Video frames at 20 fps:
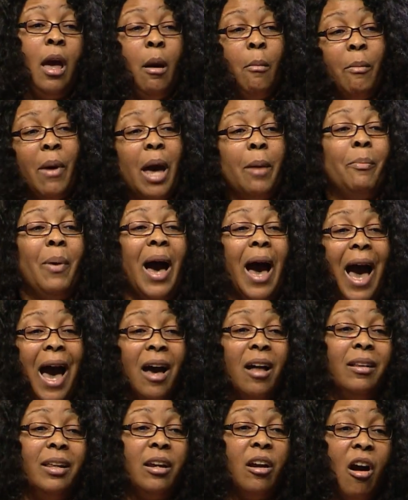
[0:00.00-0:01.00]
by
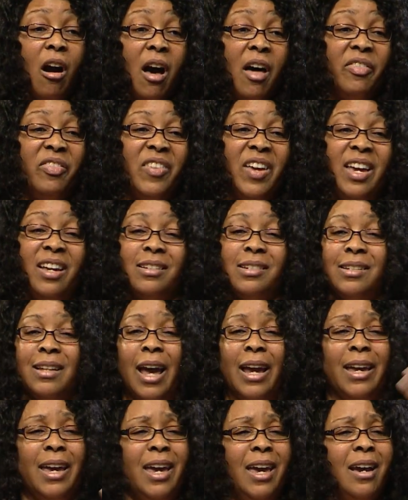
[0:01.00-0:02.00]
piling on things
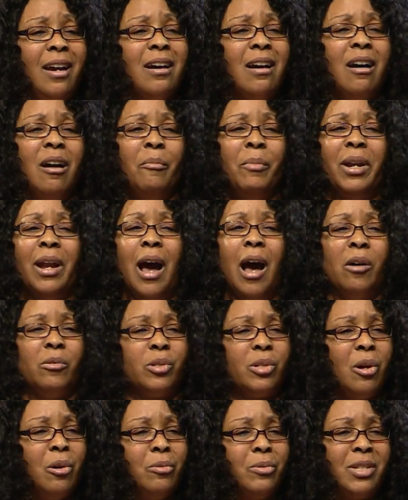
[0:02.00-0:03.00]
like income and
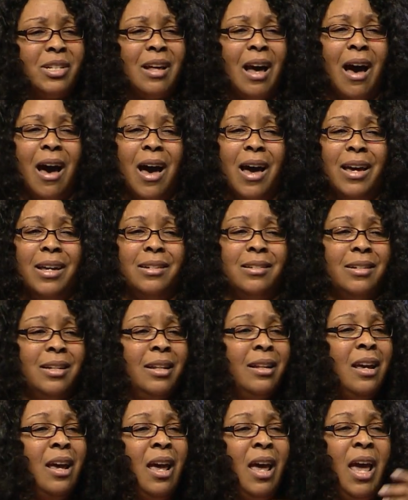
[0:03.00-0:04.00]
household size
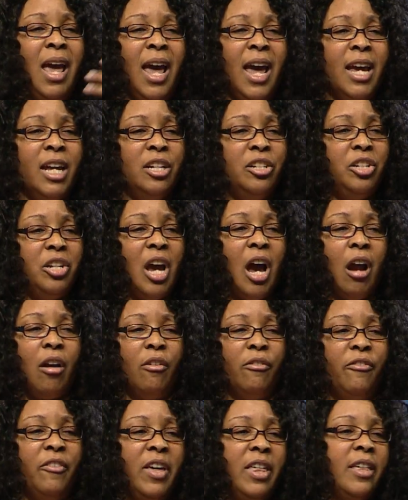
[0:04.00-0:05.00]
and
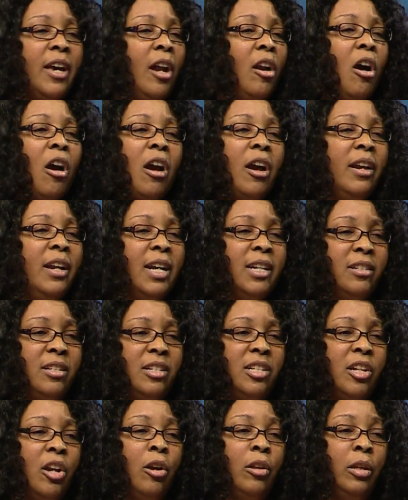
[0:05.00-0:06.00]
geography that aren't
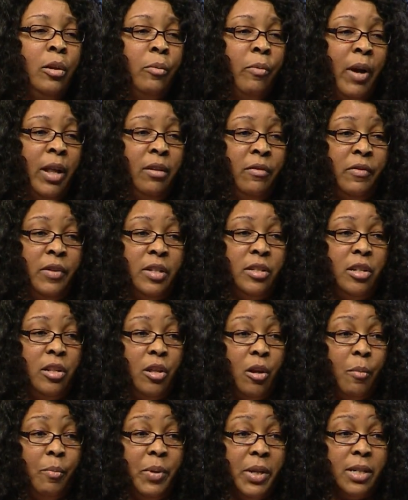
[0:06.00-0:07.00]
necessarily relevant to
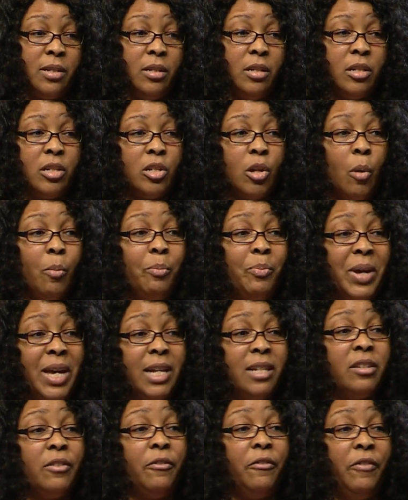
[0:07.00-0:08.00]
their business. So
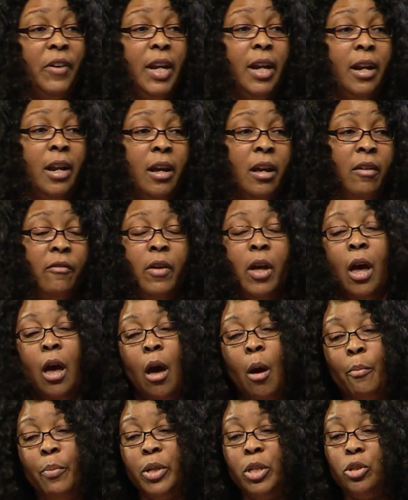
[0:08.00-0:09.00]
be definitive,
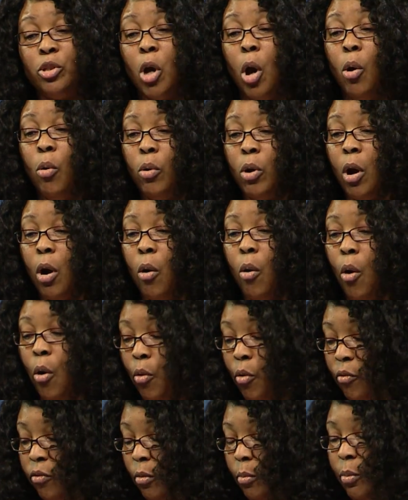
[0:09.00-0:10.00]
but don't go
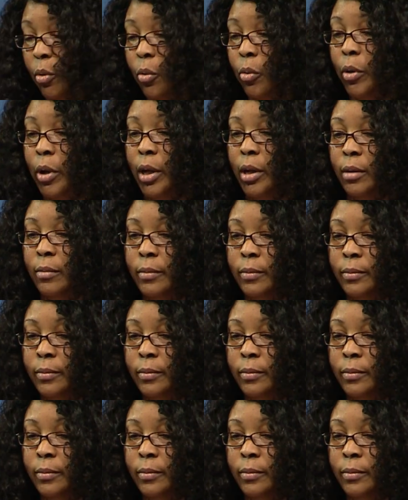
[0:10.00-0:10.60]
overboard.